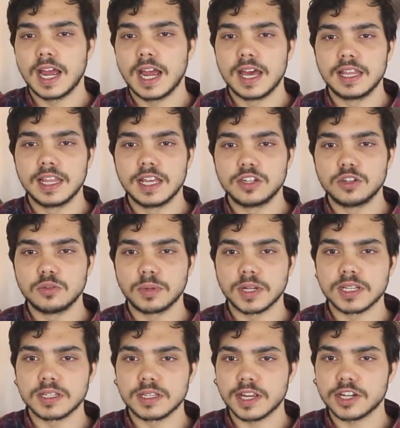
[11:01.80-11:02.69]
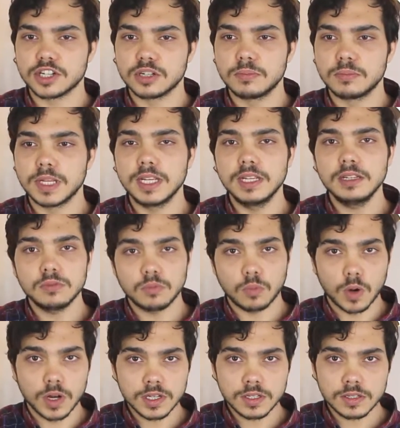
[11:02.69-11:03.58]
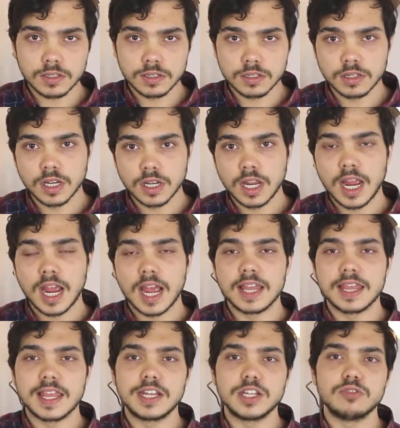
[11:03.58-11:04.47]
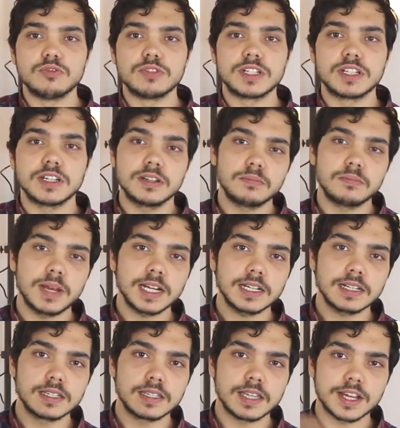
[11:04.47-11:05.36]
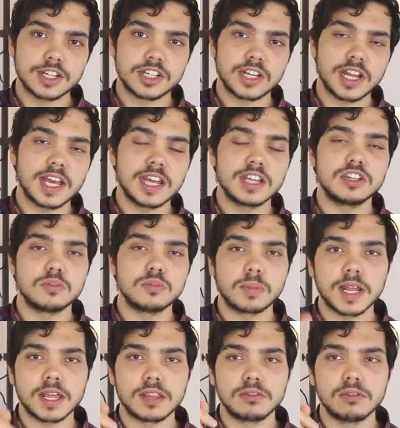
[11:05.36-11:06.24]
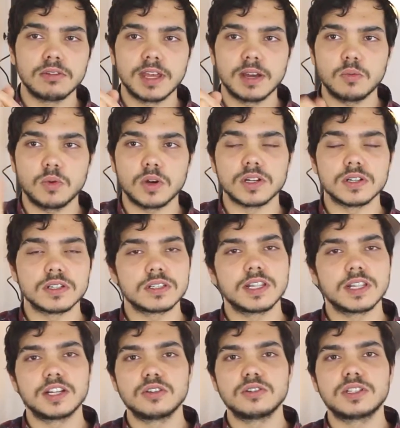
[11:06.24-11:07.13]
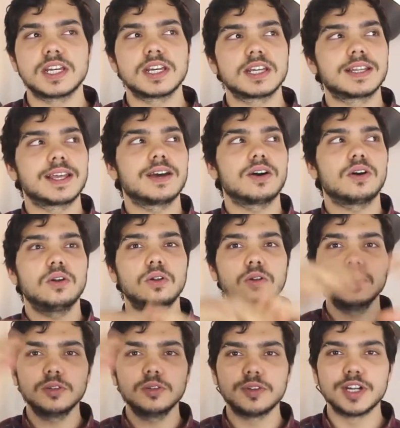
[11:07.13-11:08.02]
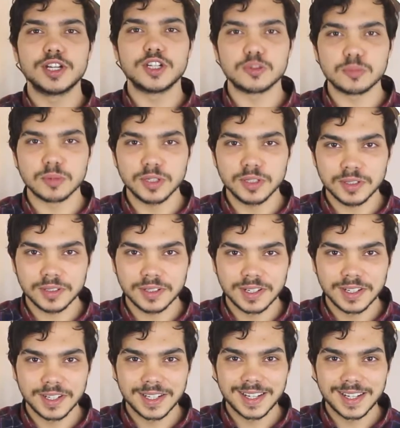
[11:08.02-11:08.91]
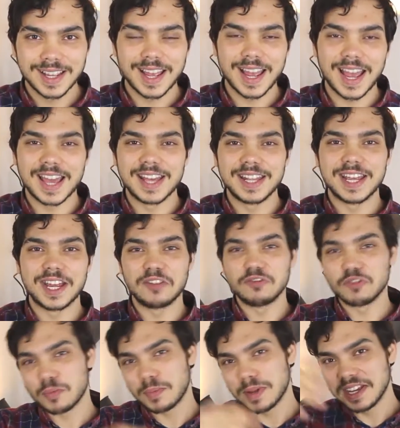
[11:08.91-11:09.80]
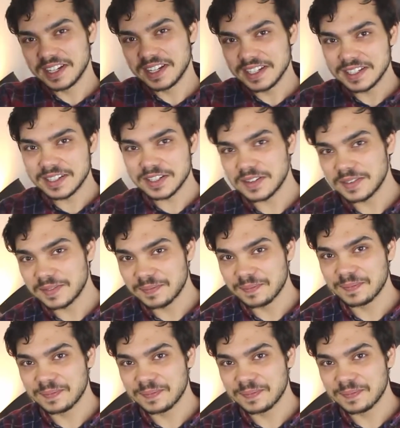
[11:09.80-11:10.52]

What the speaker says: and then you play section B once, and then you return back to section A and you play through that once. Then you take that whole arrangement and then repeat it,